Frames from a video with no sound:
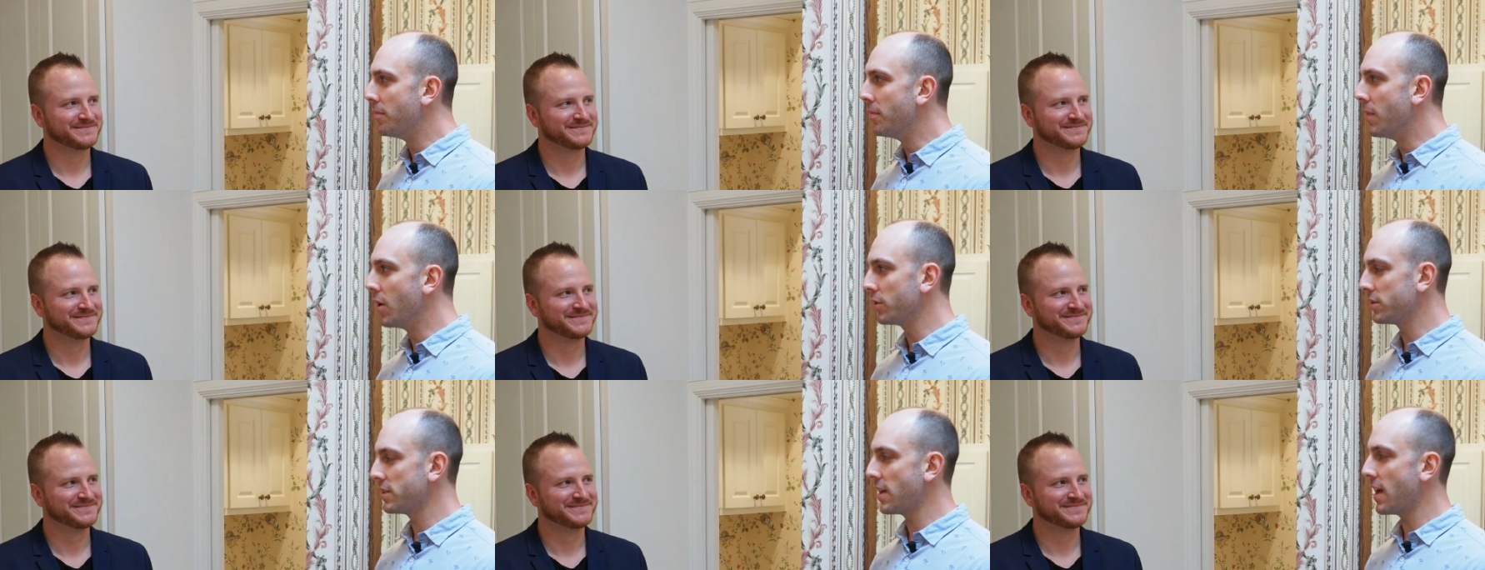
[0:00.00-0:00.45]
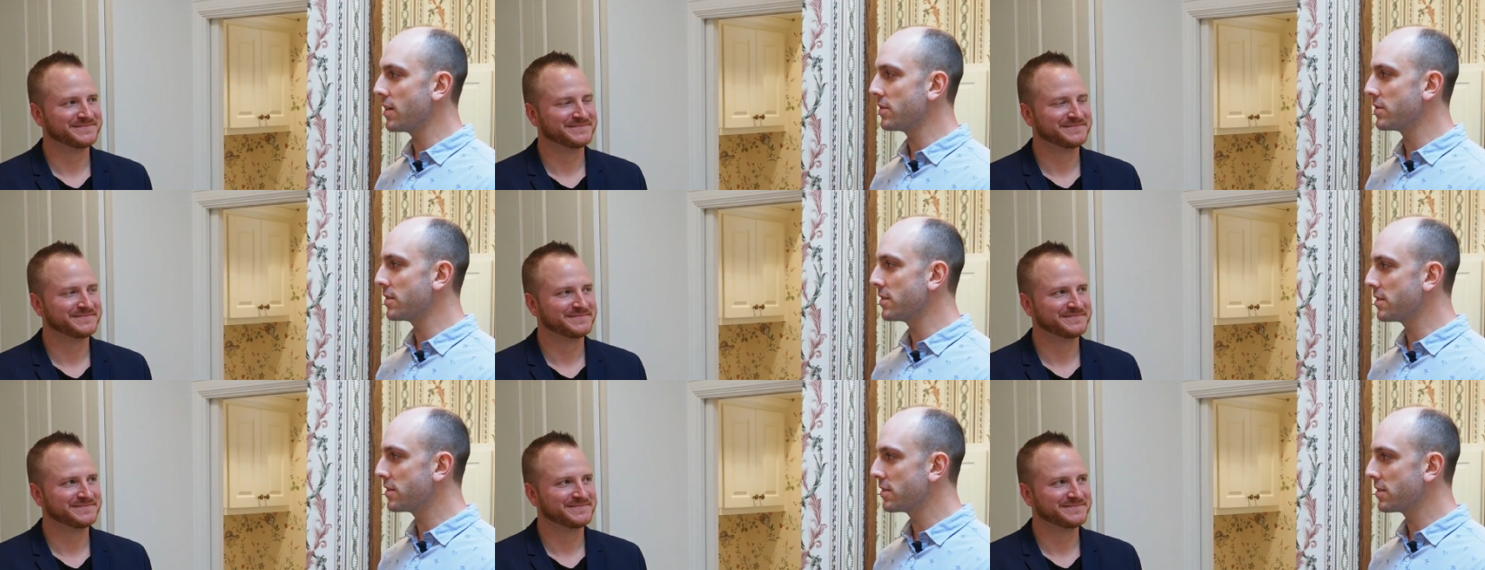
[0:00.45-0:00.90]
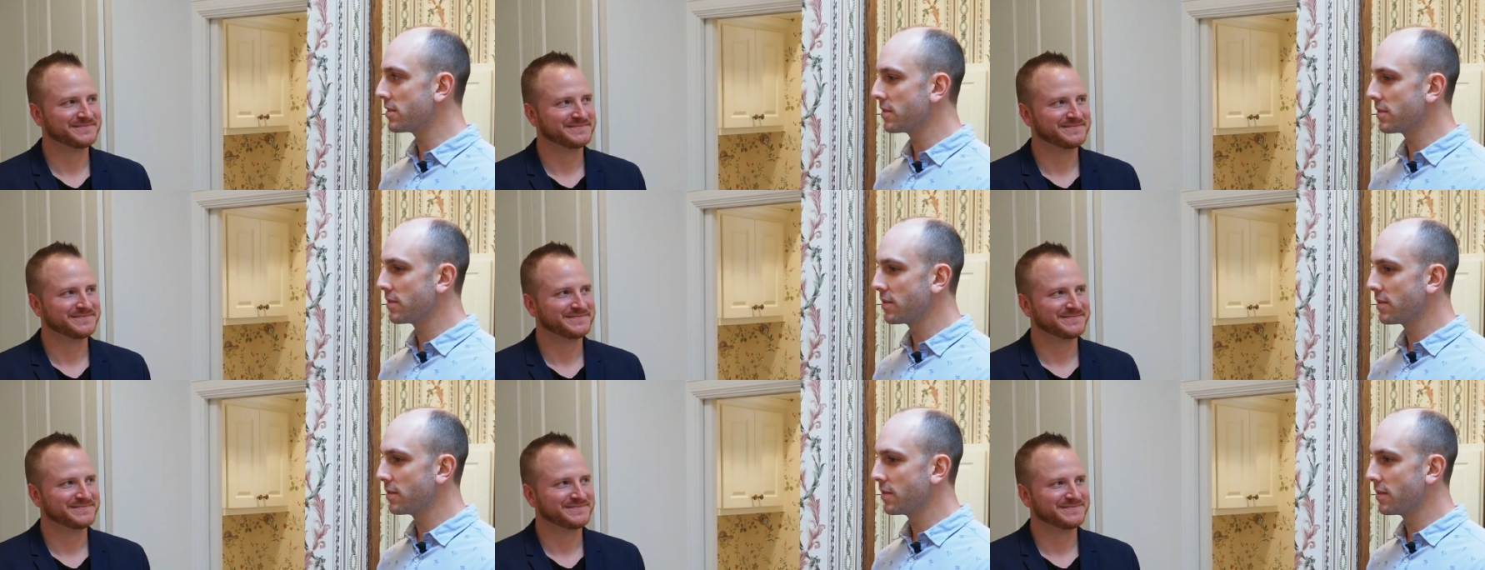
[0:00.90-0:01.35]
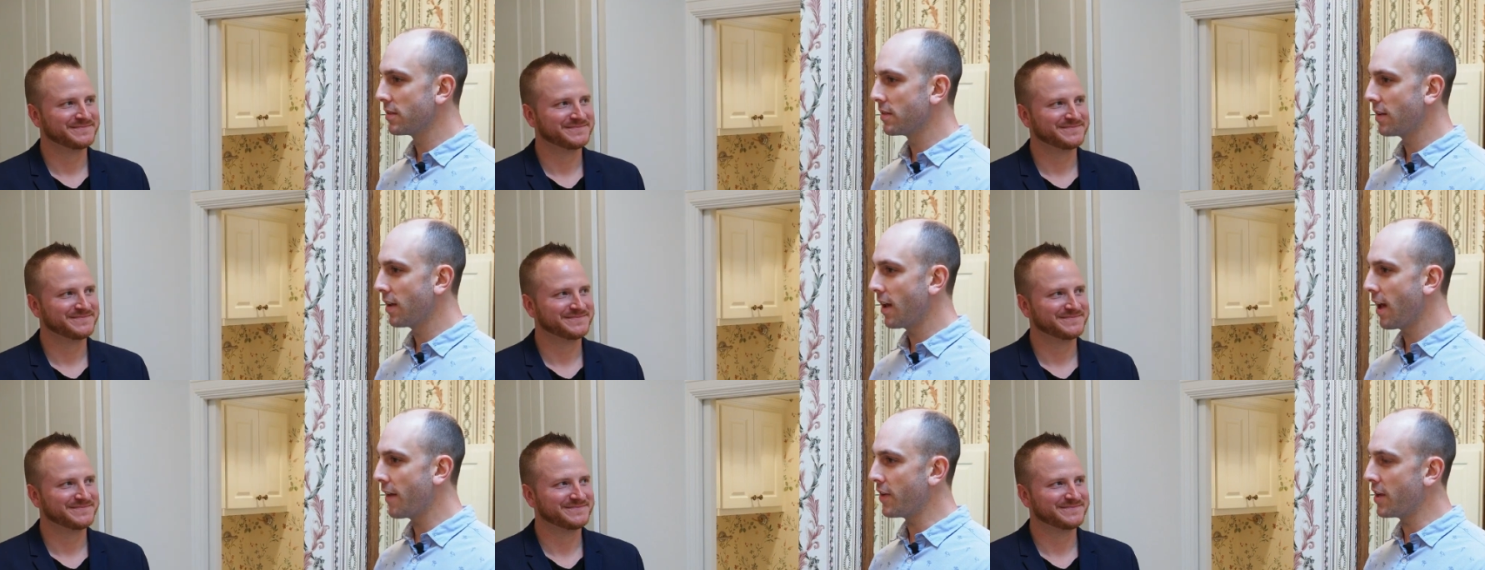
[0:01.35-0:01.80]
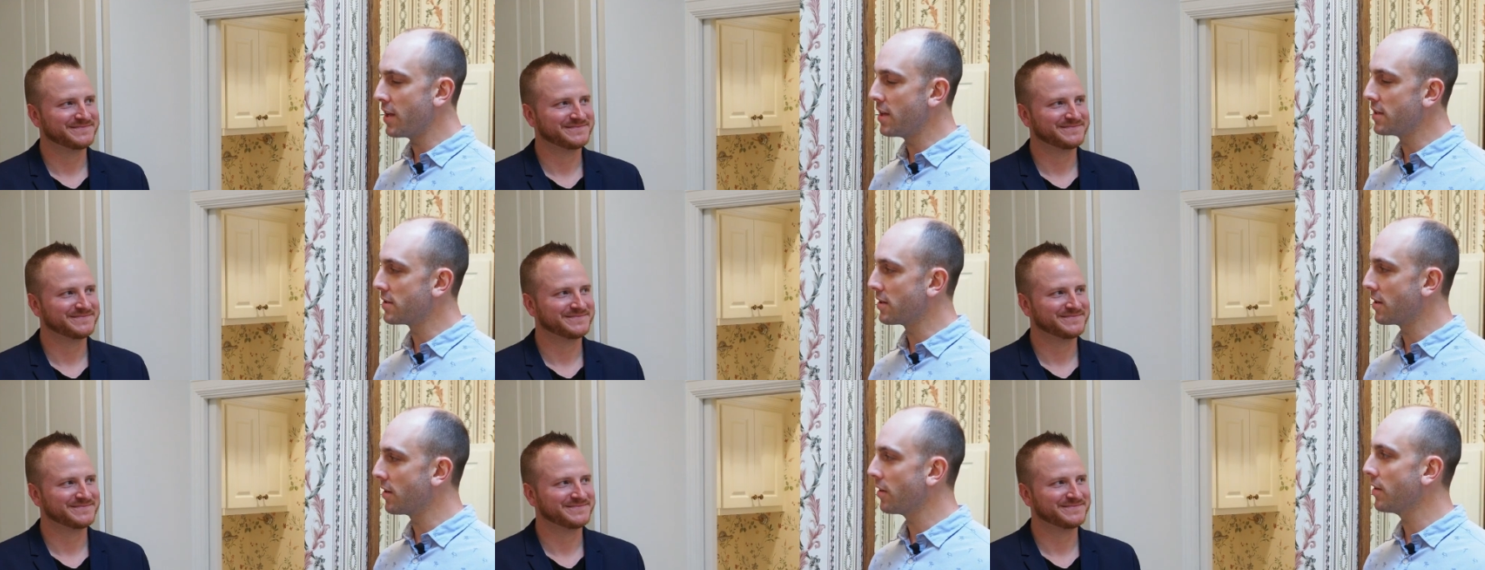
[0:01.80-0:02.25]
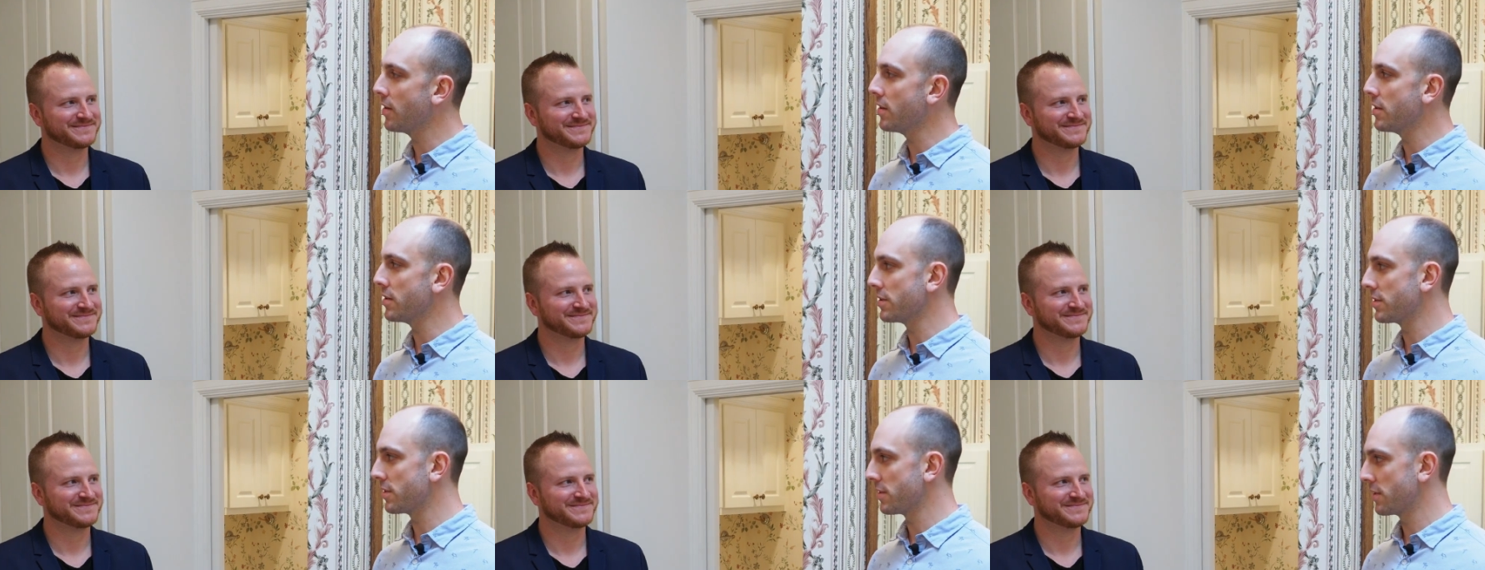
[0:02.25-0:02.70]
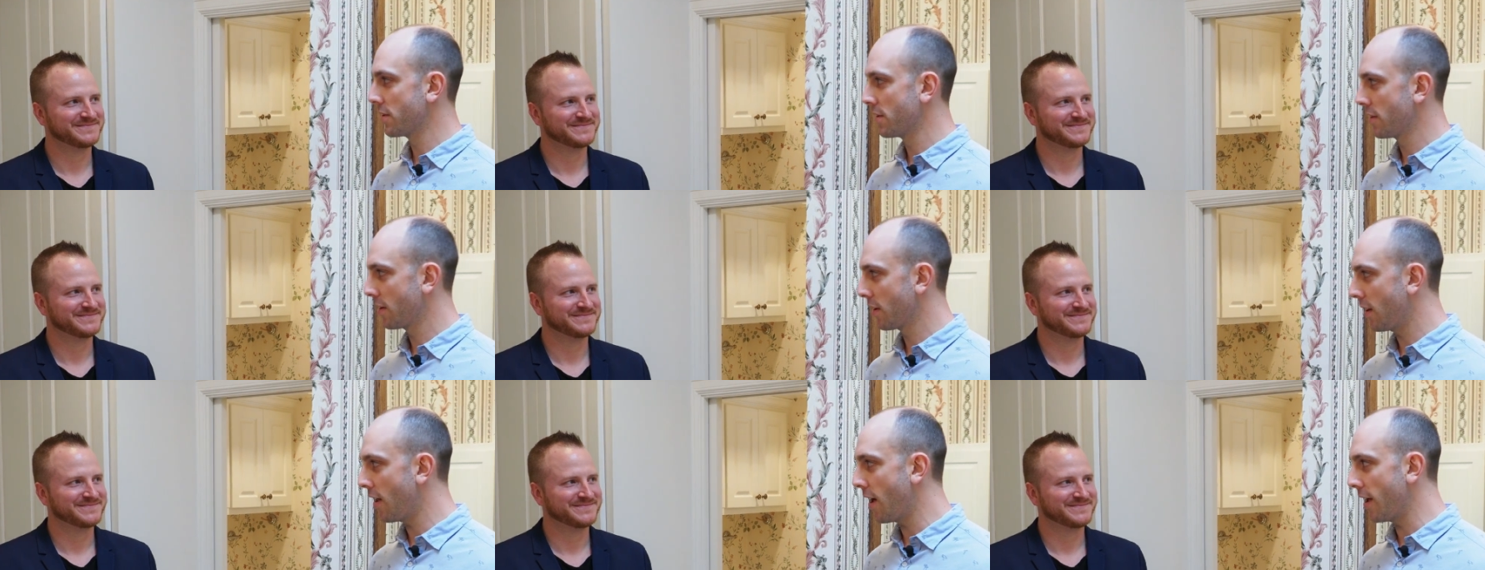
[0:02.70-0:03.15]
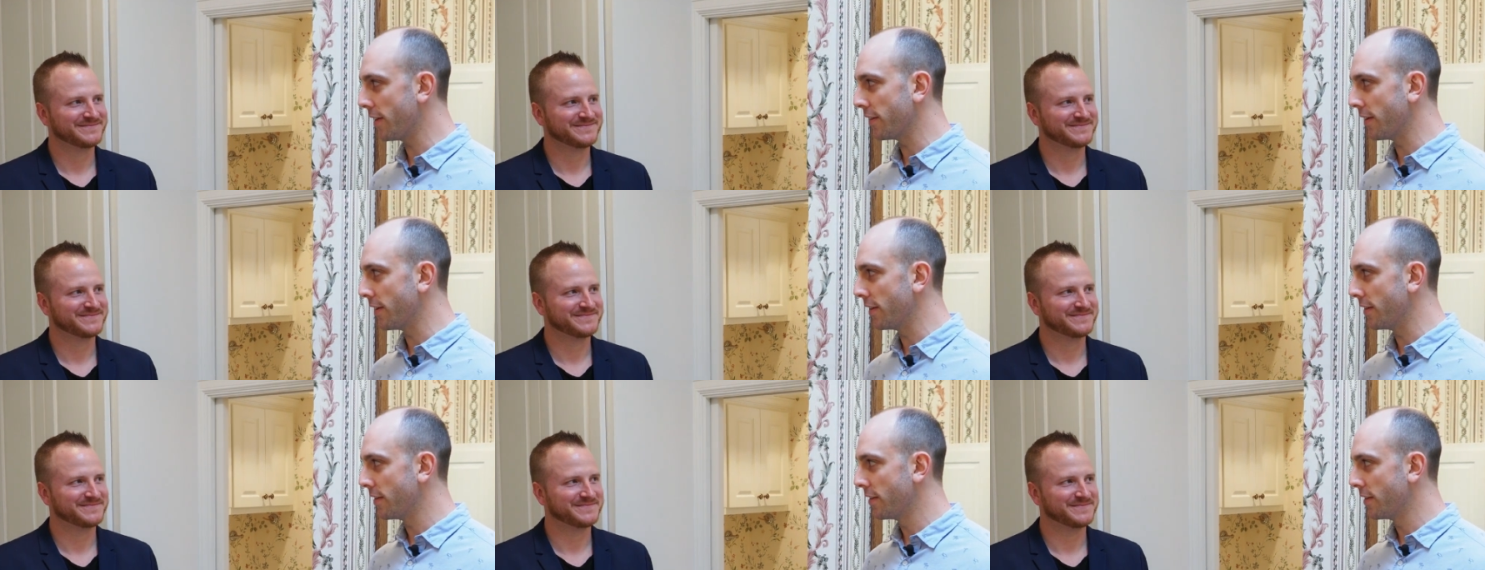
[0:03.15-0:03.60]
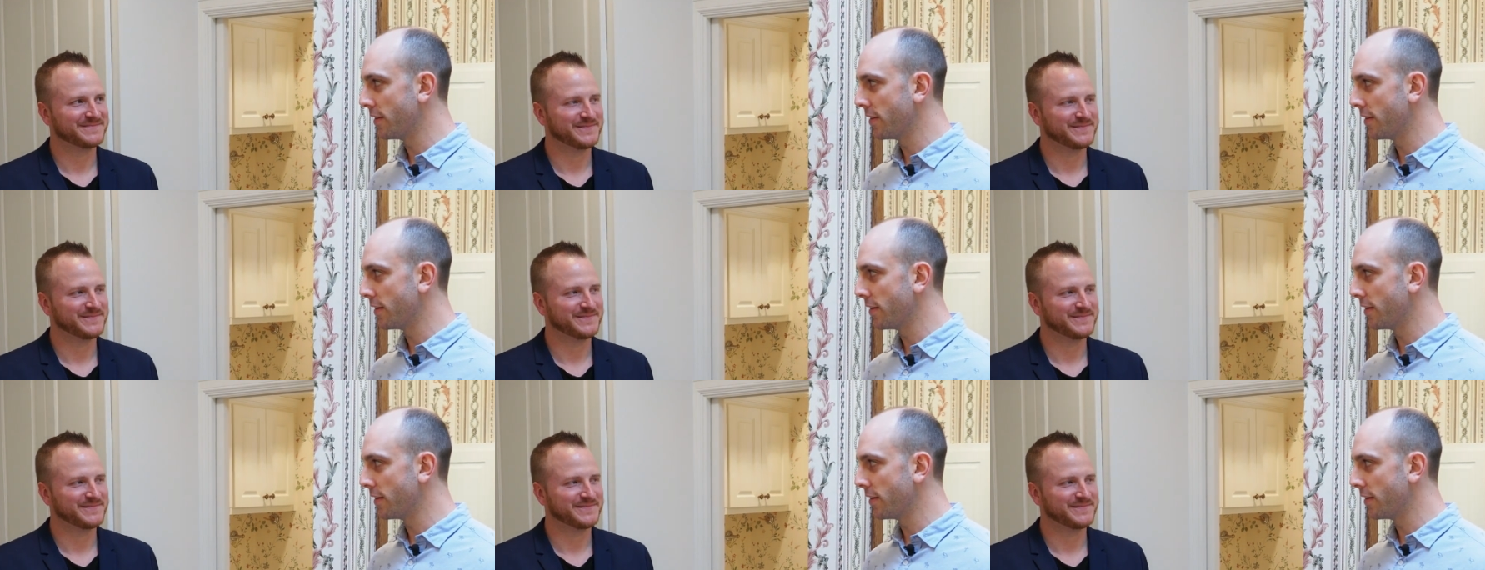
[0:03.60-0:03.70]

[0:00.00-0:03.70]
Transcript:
Speaker 1: most houses have a his and hers closet.